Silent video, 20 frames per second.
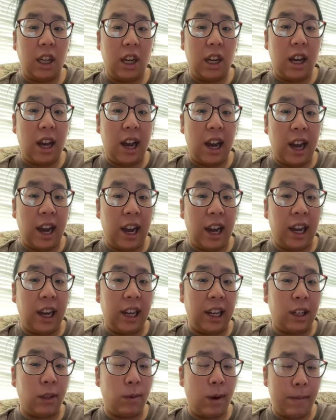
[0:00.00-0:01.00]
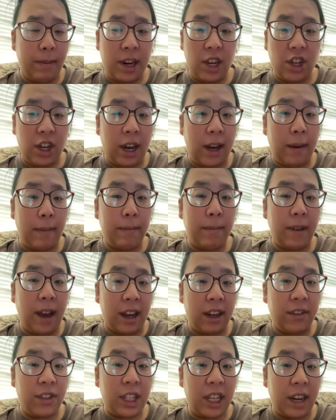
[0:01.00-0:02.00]
I quit my job
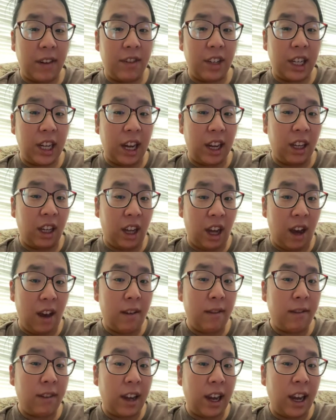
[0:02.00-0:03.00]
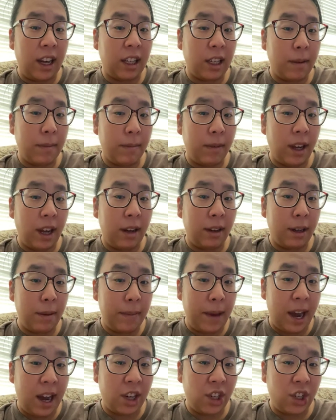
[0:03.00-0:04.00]
out of safety and love and
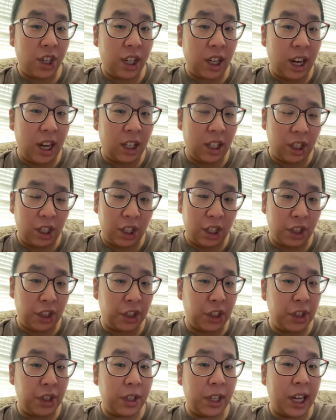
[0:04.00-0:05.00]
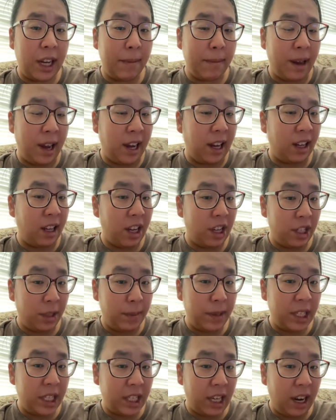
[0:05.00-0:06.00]
compassion and concern to keep my
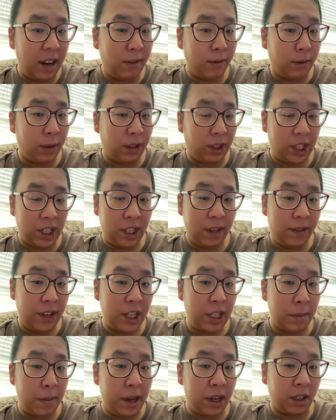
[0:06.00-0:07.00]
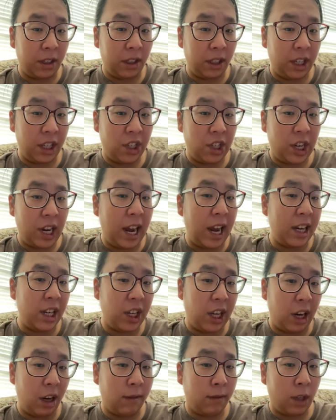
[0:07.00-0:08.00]
husband safe because of his medical condition and to
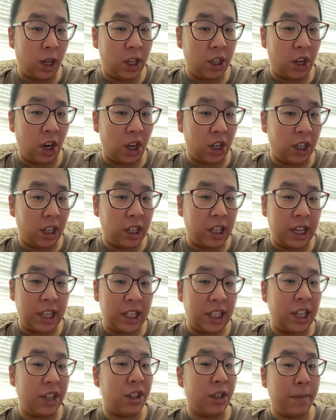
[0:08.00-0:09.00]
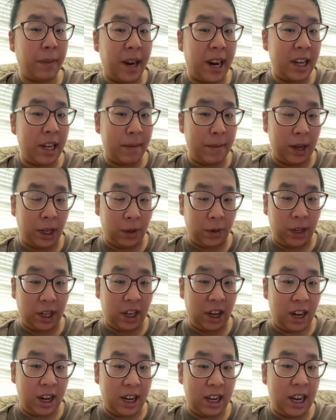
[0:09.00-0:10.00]
care for our daughter because there's a pandemic
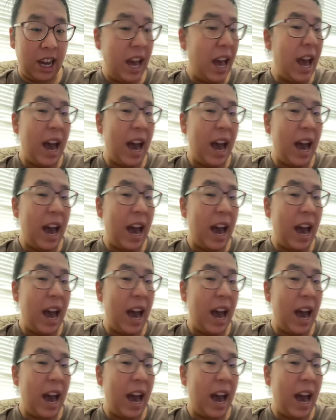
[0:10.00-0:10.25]
going on.